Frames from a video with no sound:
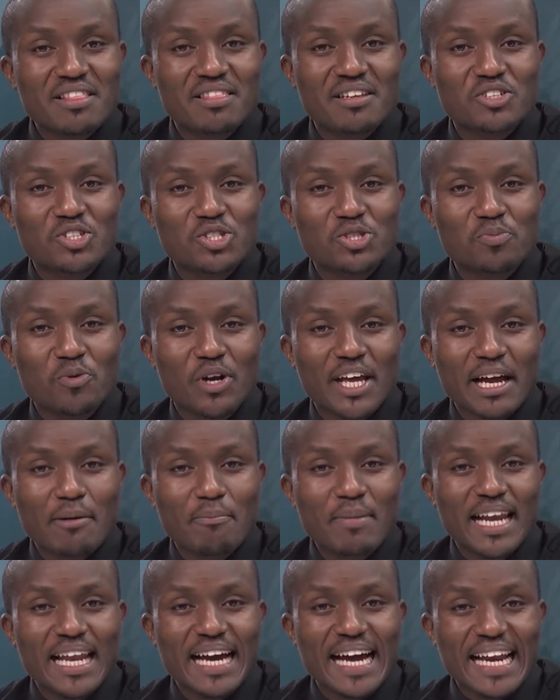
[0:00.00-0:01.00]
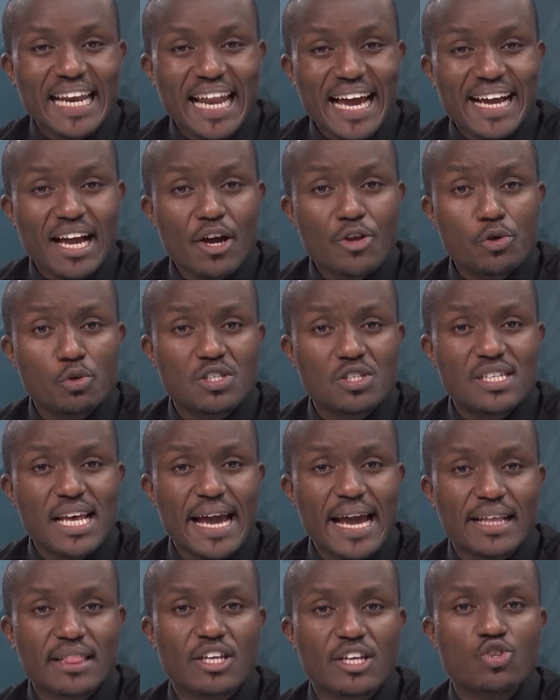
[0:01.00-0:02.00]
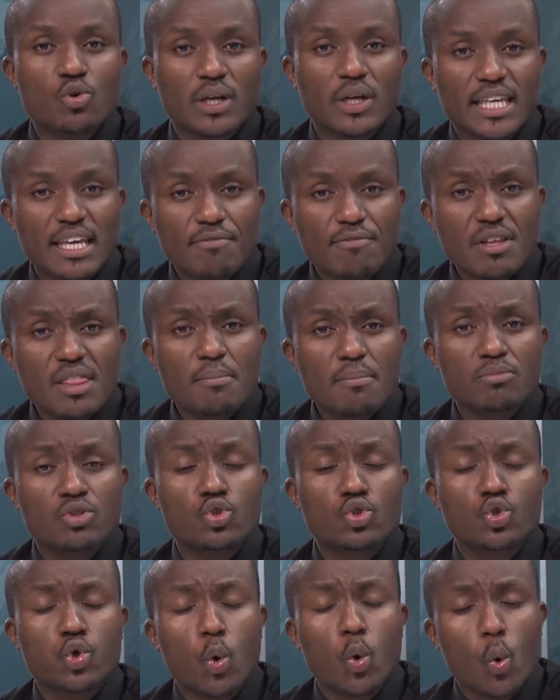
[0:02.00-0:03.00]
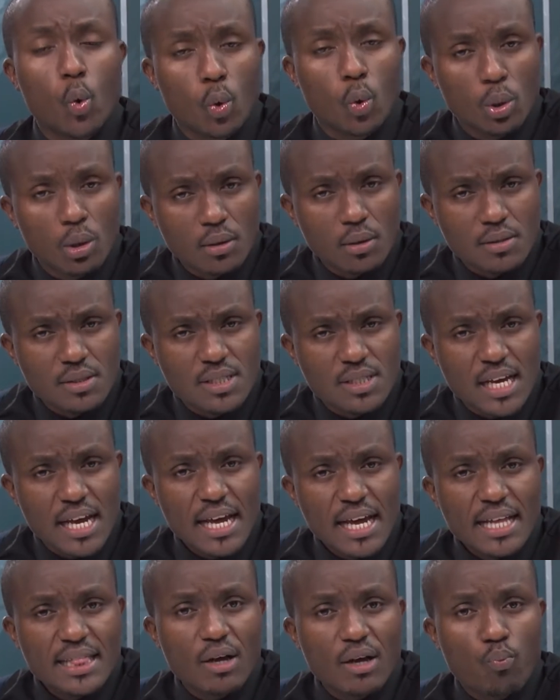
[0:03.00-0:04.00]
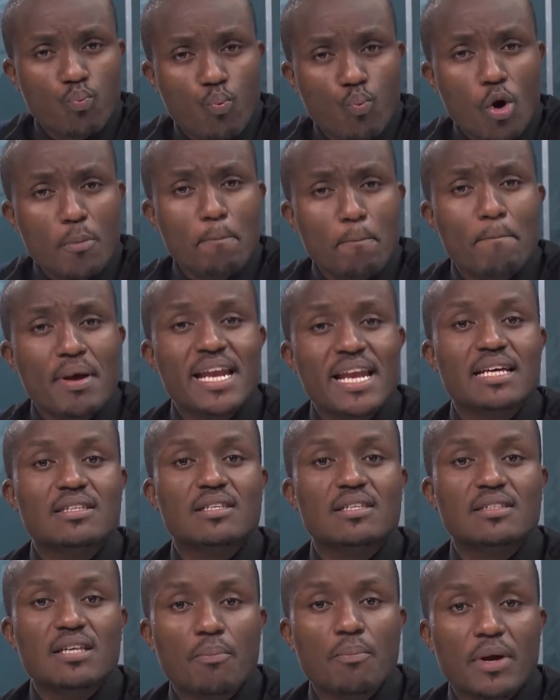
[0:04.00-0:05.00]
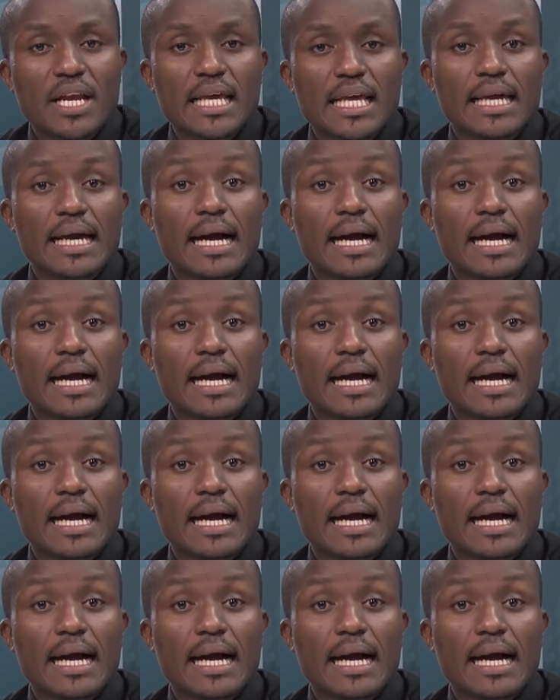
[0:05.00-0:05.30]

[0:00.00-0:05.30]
this morning, Amelia, I like how you're saying that you're giving them tools that won't be necessarily